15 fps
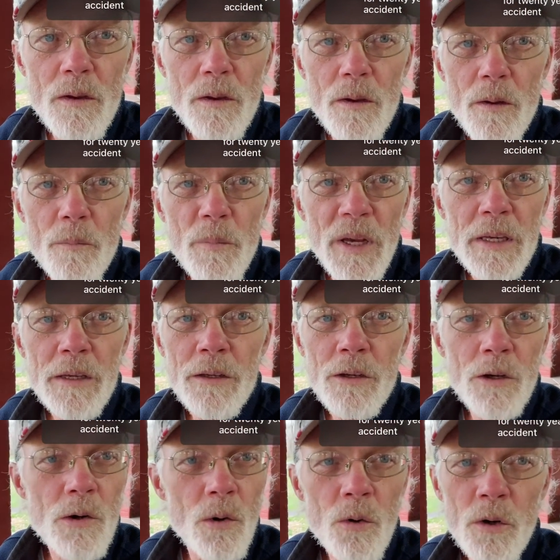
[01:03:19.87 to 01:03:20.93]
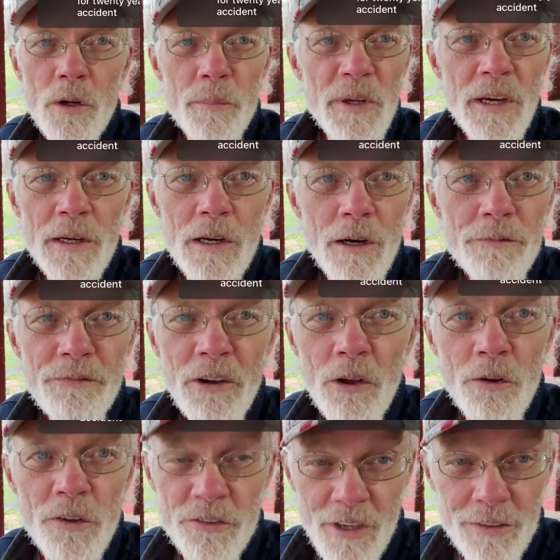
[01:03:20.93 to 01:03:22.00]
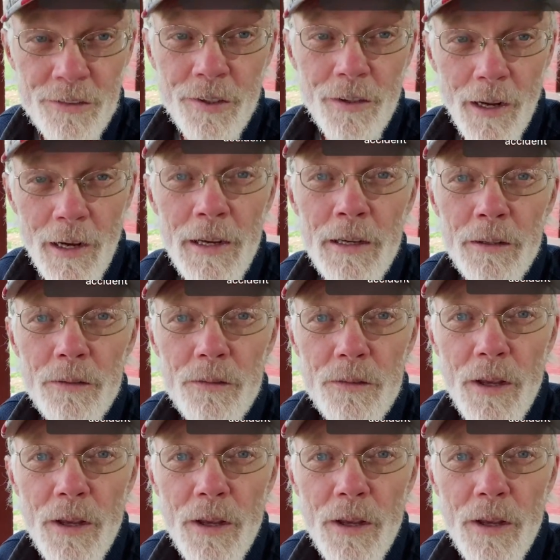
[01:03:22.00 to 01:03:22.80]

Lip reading: Mickey and Nicole going to be on Gutfeld? Is that tonight?